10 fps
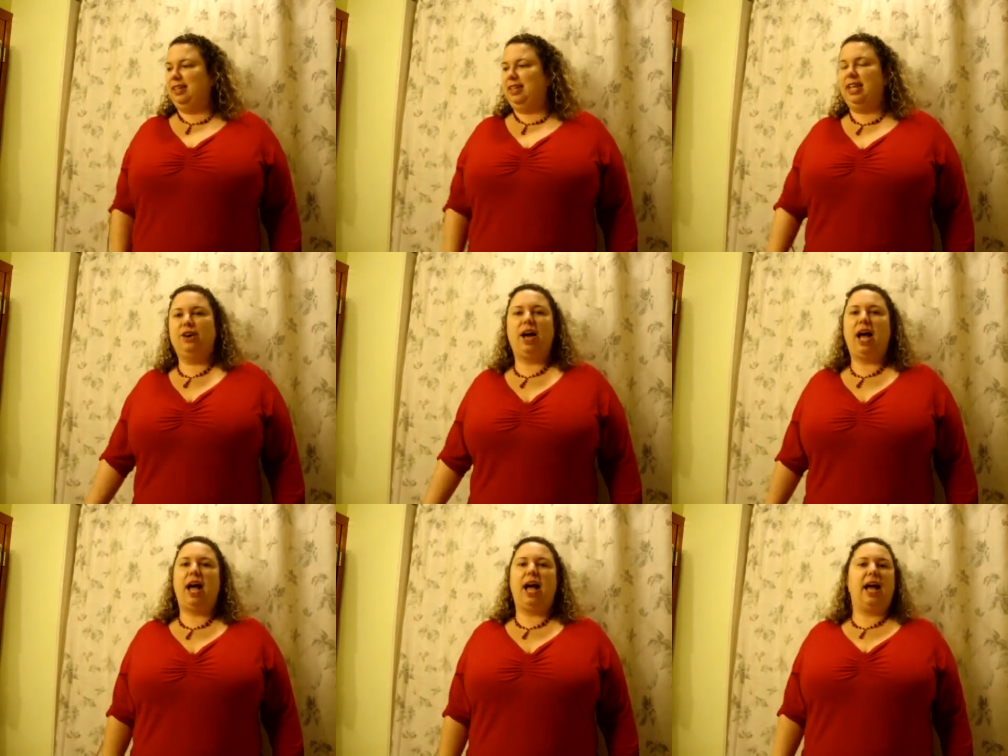You know,
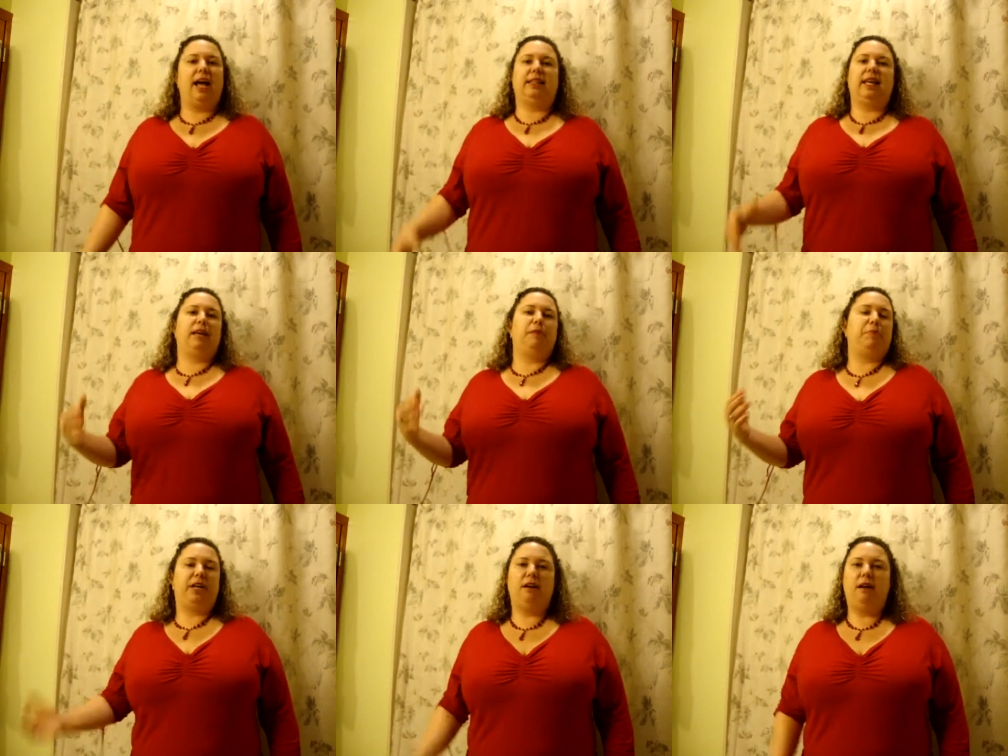I like a
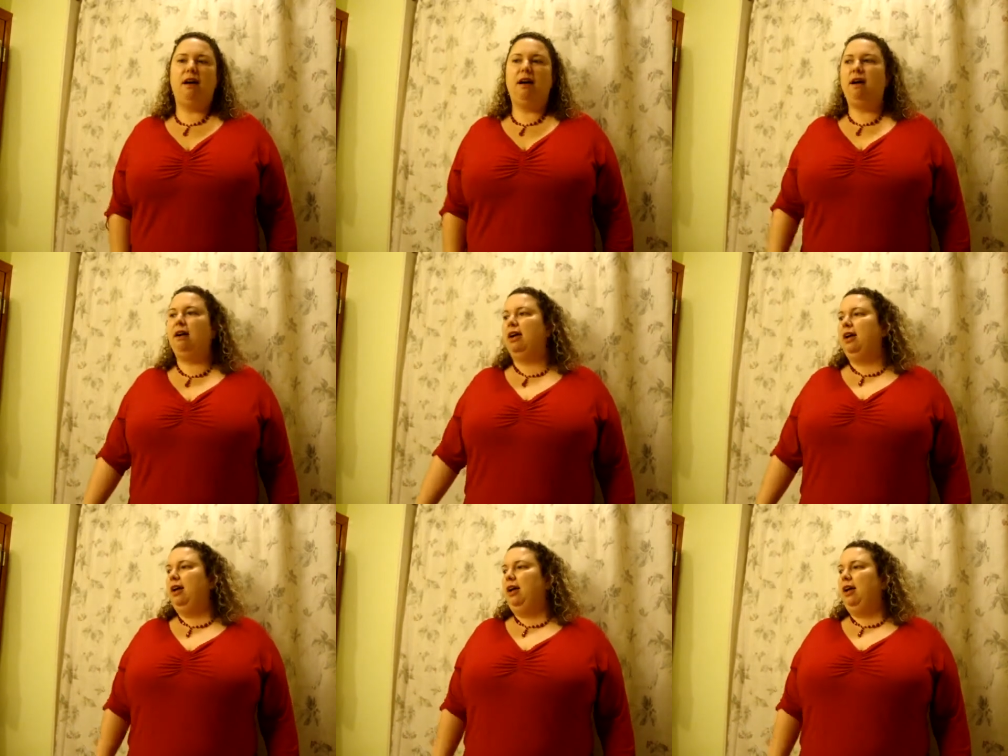big car.